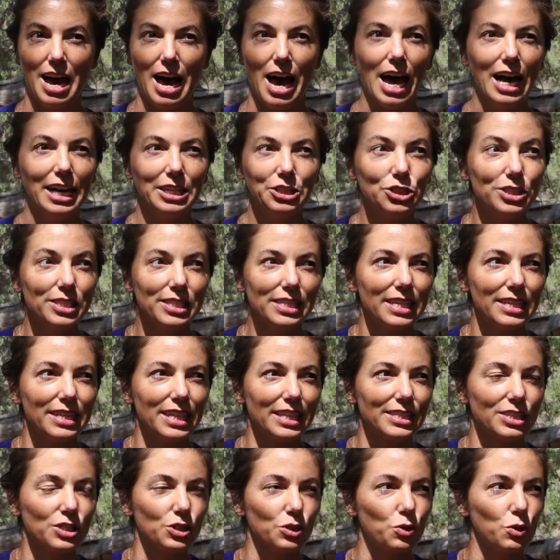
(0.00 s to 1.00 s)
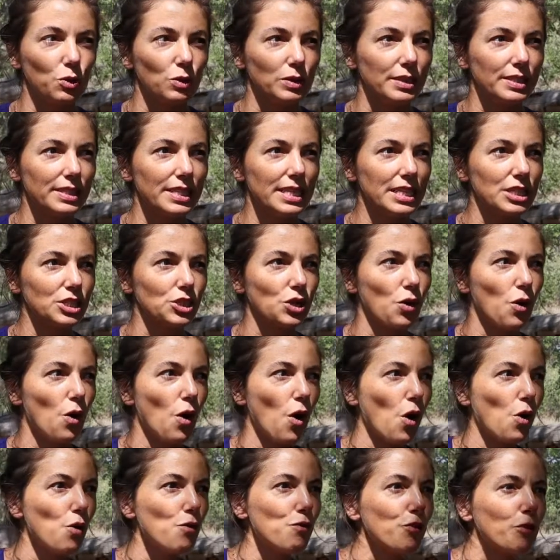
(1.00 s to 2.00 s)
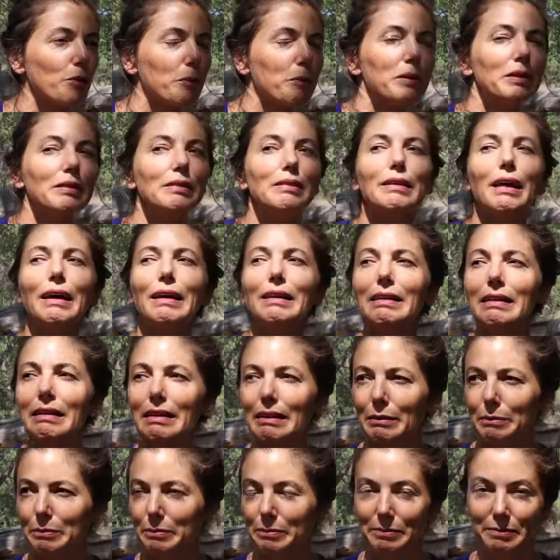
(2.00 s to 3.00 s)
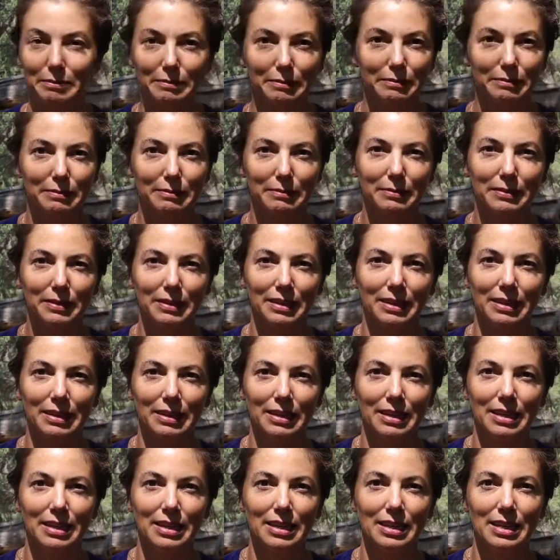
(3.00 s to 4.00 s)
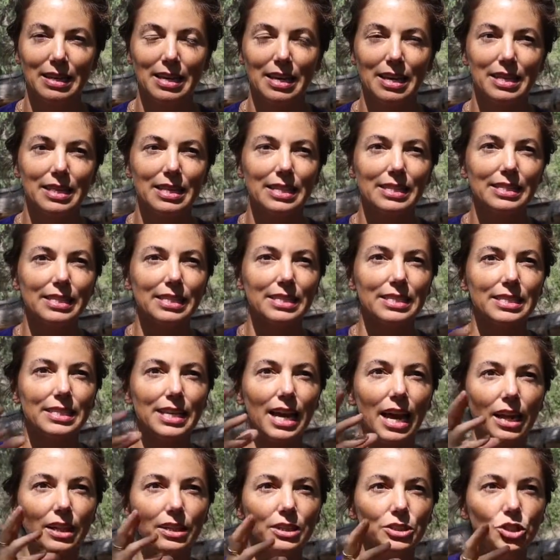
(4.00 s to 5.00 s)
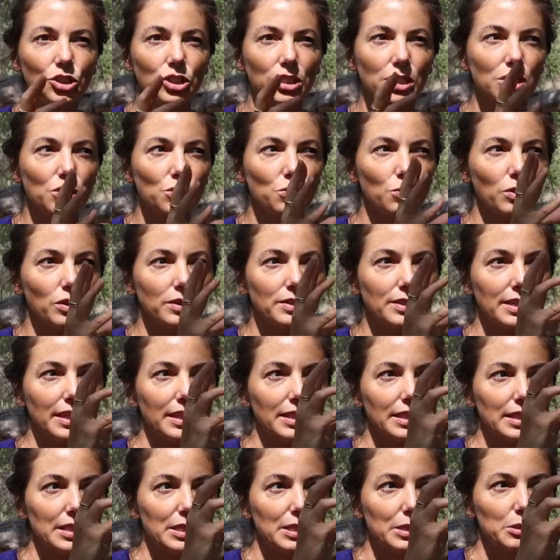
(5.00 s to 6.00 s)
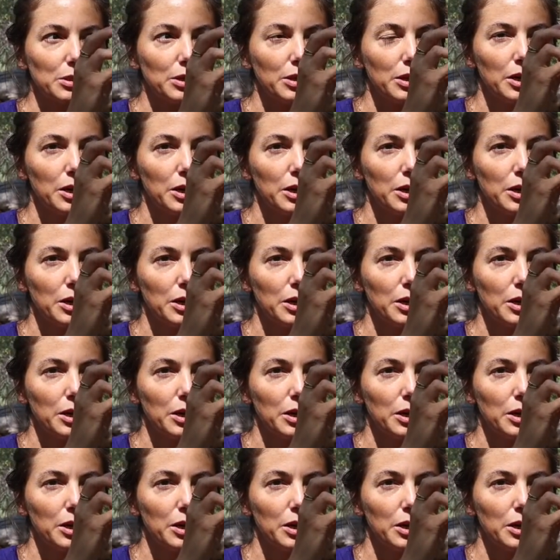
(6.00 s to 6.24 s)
I just think that's the coolest thing. So over a millennium, this intelligence where it's like this